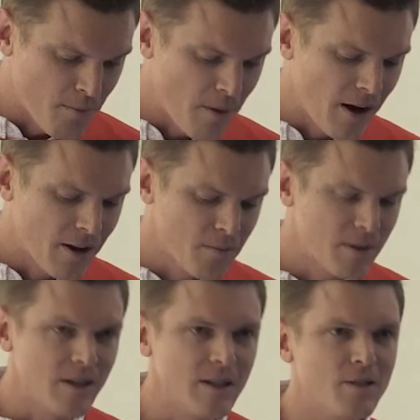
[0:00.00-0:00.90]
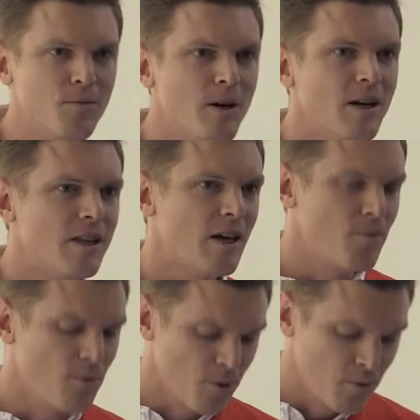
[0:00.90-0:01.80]
Parliament is where that
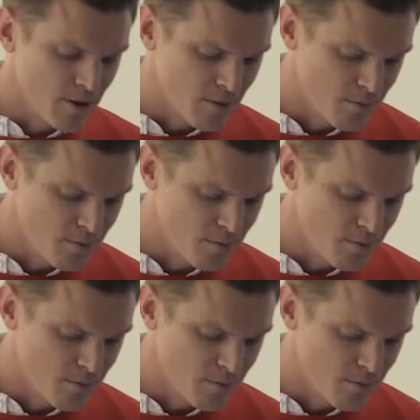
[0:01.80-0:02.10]
war was